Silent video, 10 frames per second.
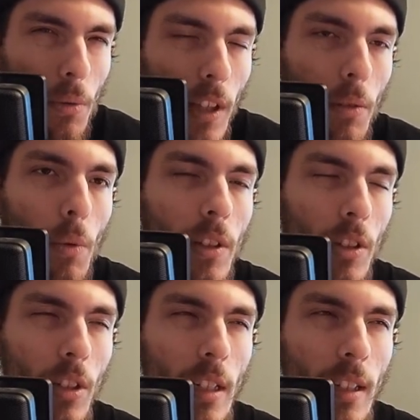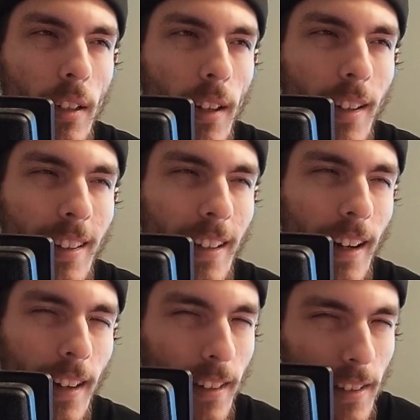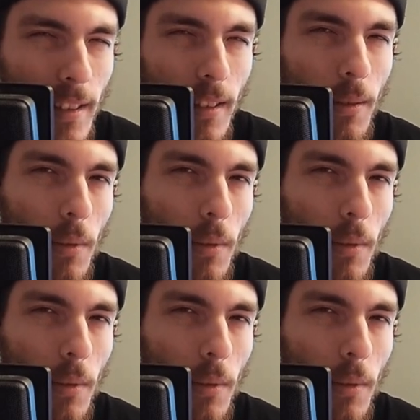Like, was she cognizant